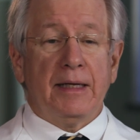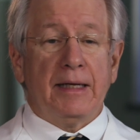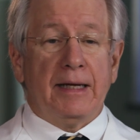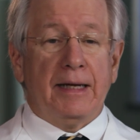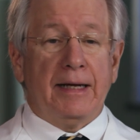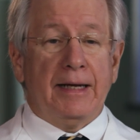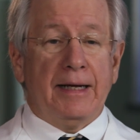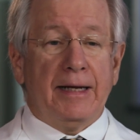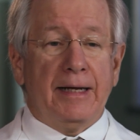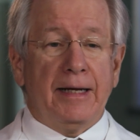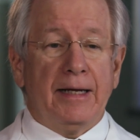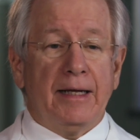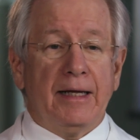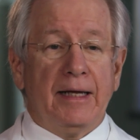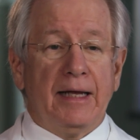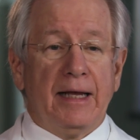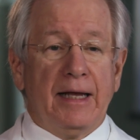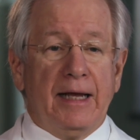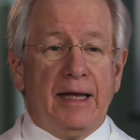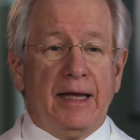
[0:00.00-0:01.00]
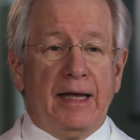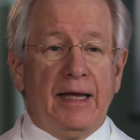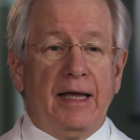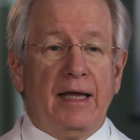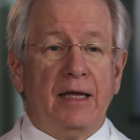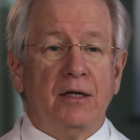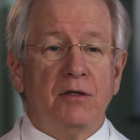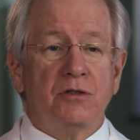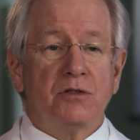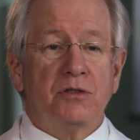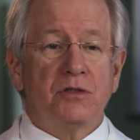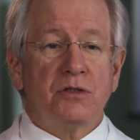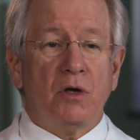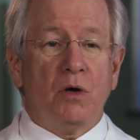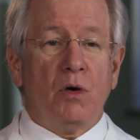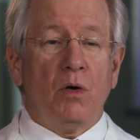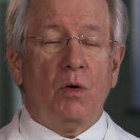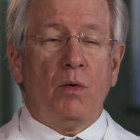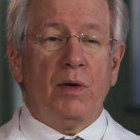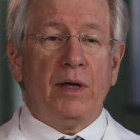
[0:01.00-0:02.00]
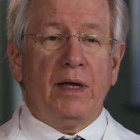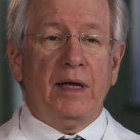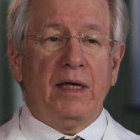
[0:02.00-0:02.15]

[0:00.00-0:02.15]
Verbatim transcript: Uh, and so